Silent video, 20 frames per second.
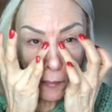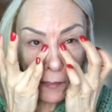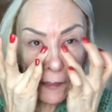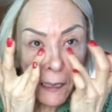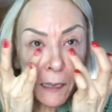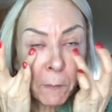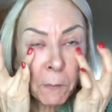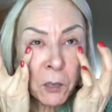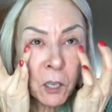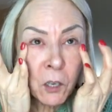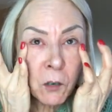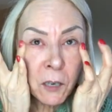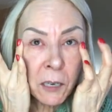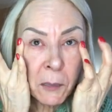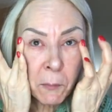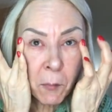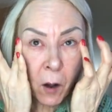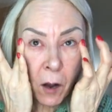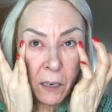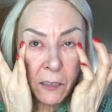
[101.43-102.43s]
the
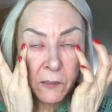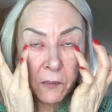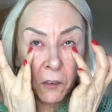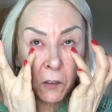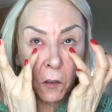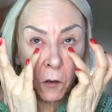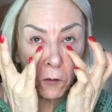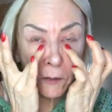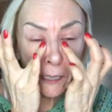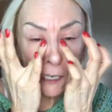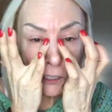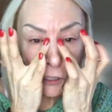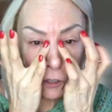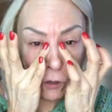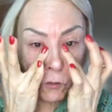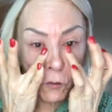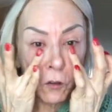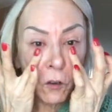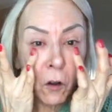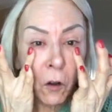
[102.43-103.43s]
beauty box, for those that
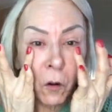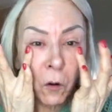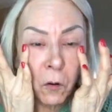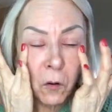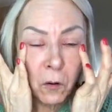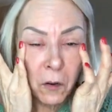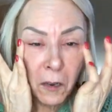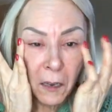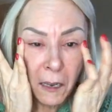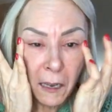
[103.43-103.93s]
don't know,